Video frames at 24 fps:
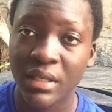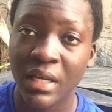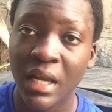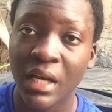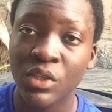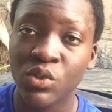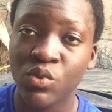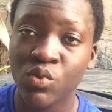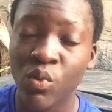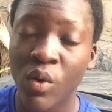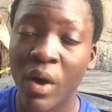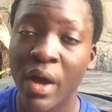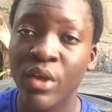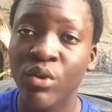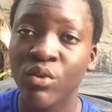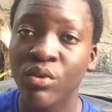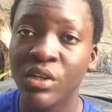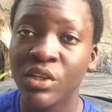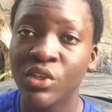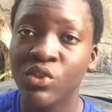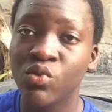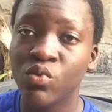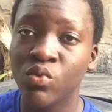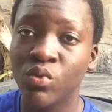That's why
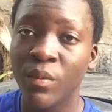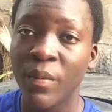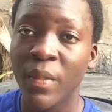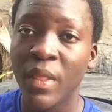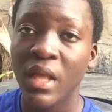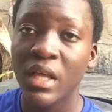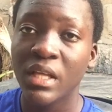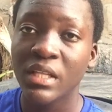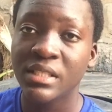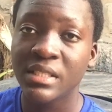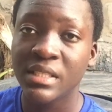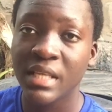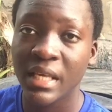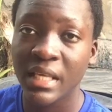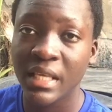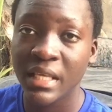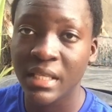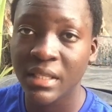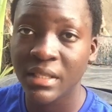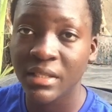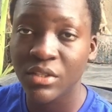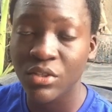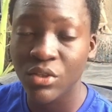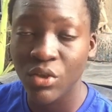you need to take
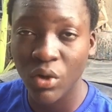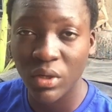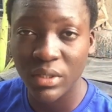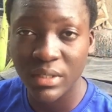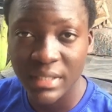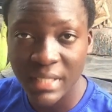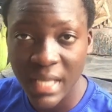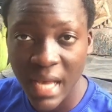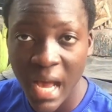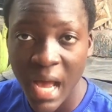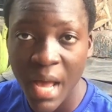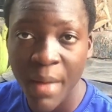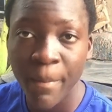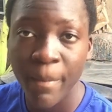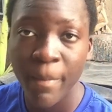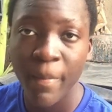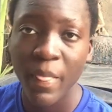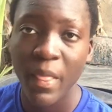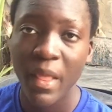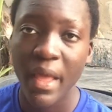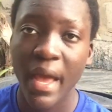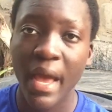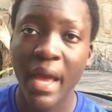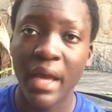your time
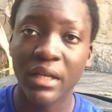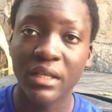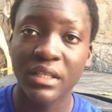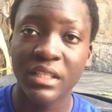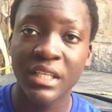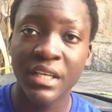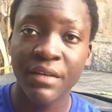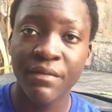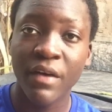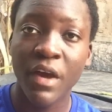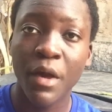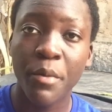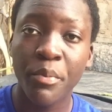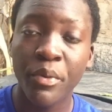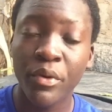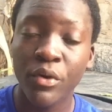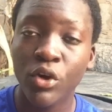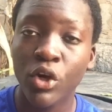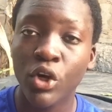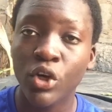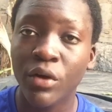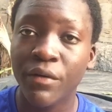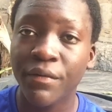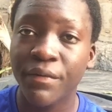and give a
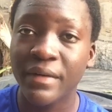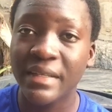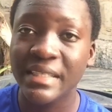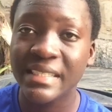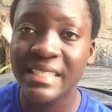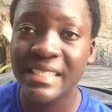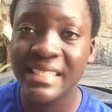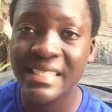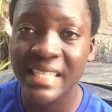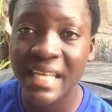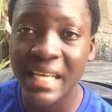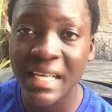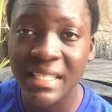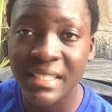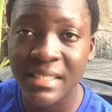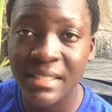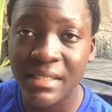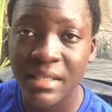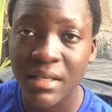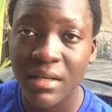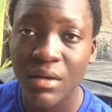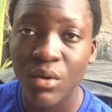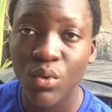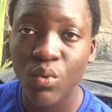period of 6
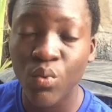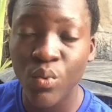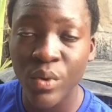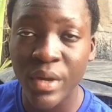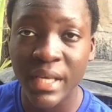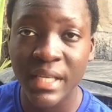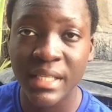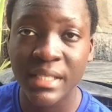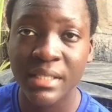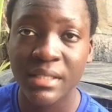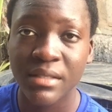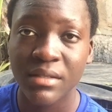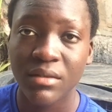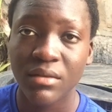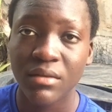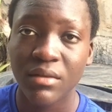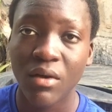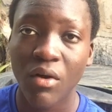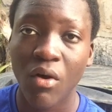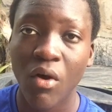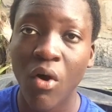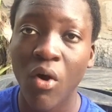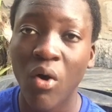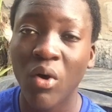weeks
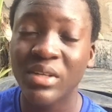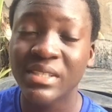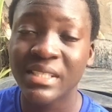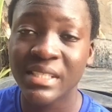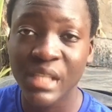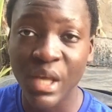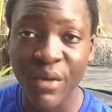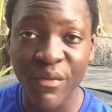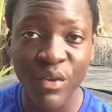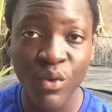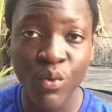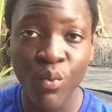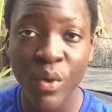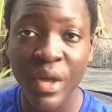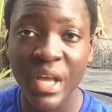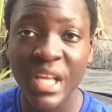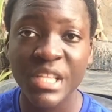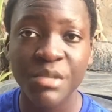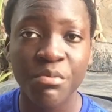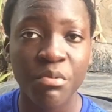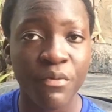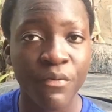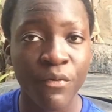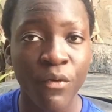or 7
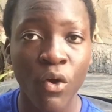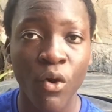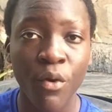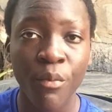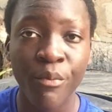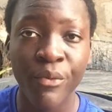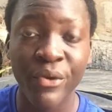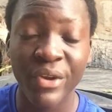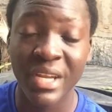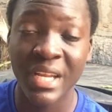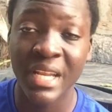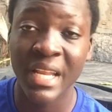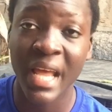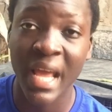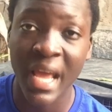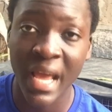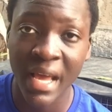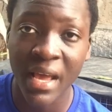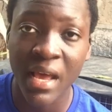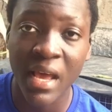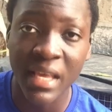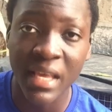weeks before breeding her